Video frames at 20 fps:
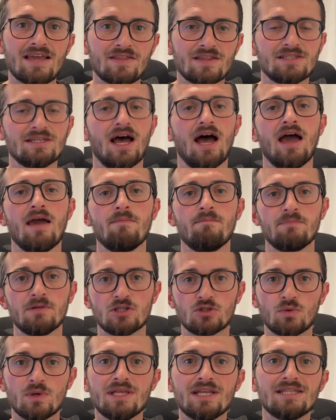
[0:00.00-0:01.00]
the time
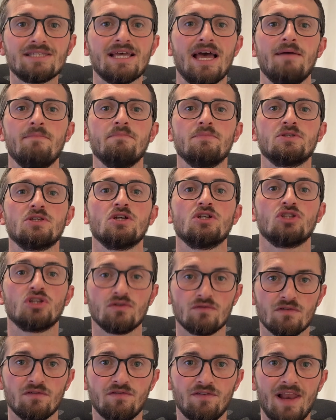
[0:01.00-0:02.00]
between attempts
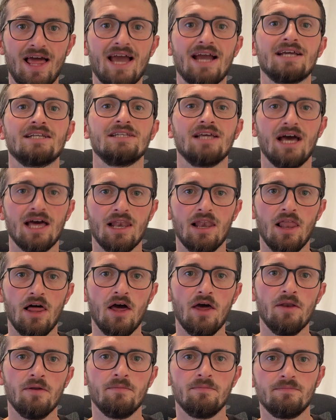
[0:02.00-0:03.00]
to reflect and
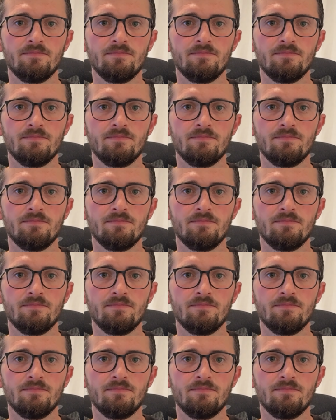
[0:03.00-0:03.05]
learn.